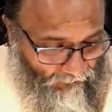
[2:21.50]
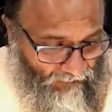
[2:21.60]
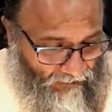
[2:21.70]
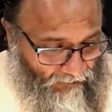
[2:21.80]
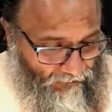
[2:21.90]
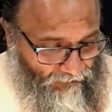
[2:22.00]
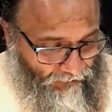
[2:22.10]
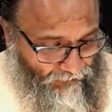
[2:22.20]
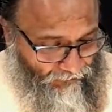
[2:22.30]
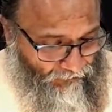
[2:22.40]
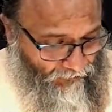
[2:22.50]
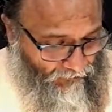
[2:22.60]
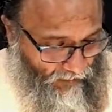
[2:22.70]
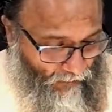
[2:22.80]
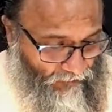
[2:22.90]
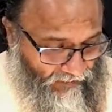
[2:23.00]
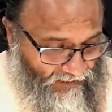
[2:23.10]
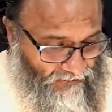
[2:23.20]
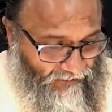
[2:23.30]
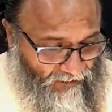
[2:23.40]
But our
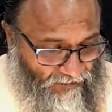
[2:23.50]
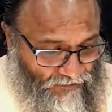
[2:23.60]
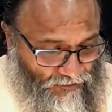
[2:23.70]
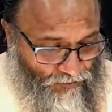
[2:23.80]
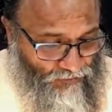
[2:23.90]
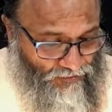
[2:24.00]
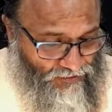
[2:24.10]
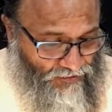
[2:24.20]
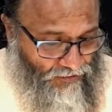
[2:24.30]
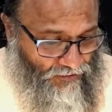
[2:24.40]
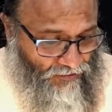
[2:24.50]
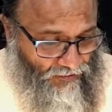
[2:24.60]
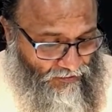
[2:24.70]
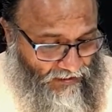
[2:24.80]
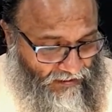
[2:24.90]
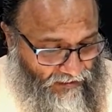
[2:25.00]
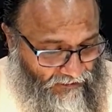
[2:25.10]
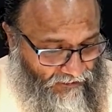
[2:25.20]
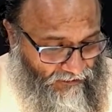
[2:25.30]
experience shows that